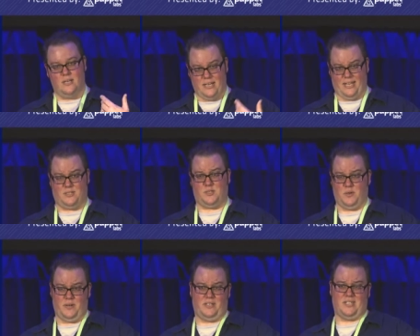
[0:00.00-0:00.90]
it's
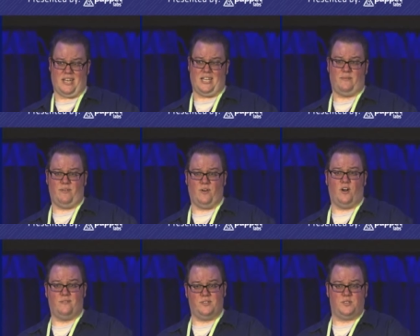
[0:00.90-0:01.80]
going to kind of
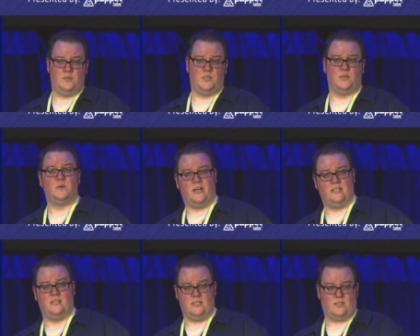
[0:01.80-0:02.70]
evolve as you do,
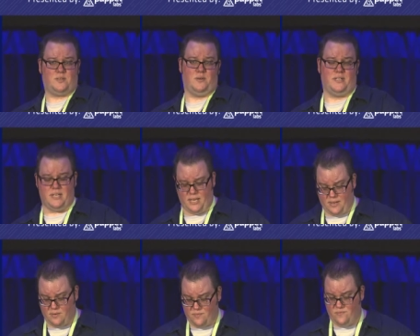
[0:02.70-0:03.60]
and it's going to
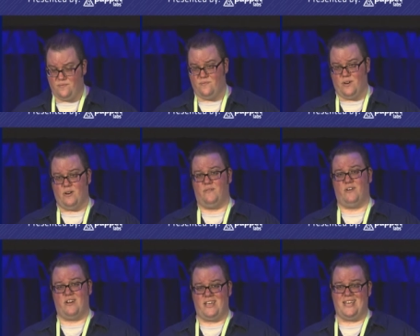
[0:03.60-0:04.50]
get very,
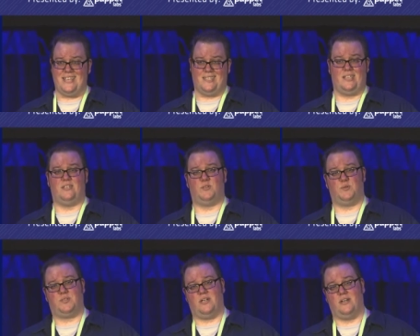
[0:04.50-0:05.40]
very easy to
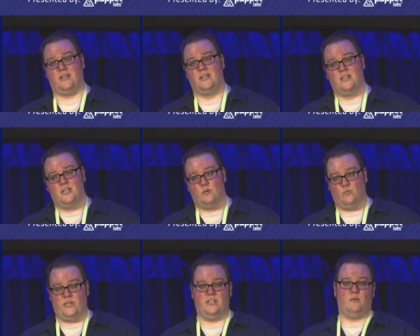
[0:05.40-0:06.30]
start
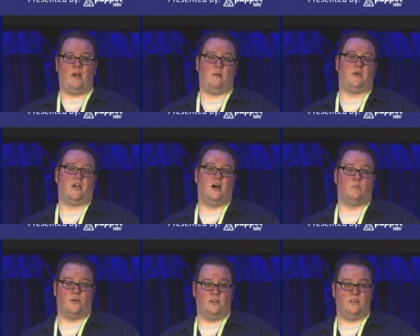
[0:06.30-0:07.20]
really ramping
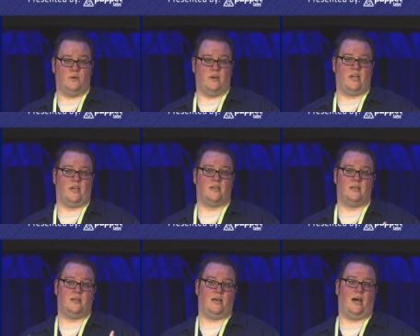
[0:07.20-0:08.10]
up what you're doing
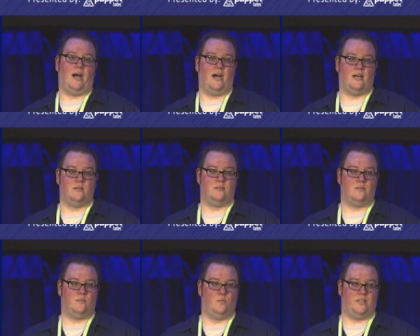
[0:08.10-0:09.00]
uh,
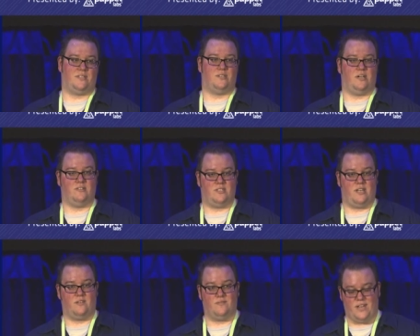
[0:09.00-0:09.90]
with desired
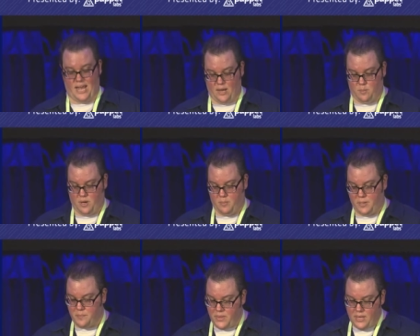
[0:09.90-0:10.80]
state config and
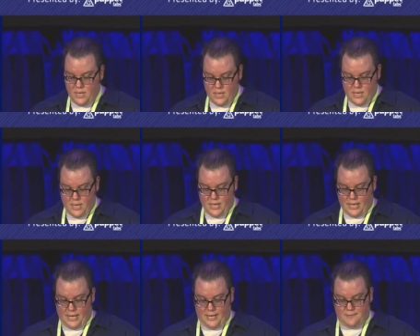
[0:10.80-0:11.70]
Puppet.
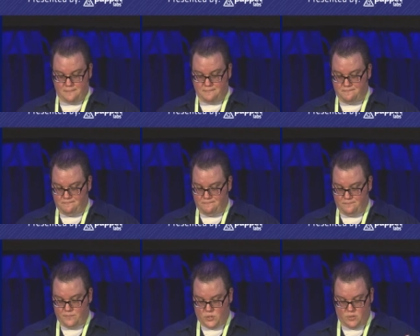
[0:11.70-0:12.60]
Um,
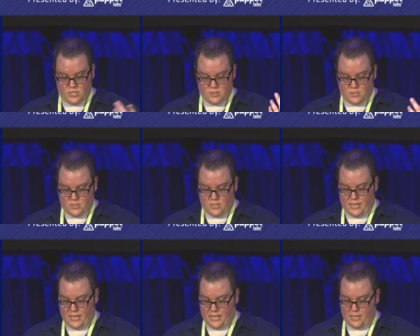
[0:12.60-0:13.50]
so just
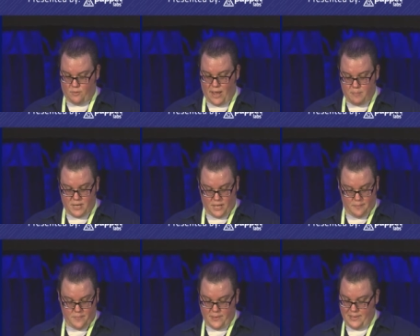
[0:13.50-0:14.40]
uh, wrapping up,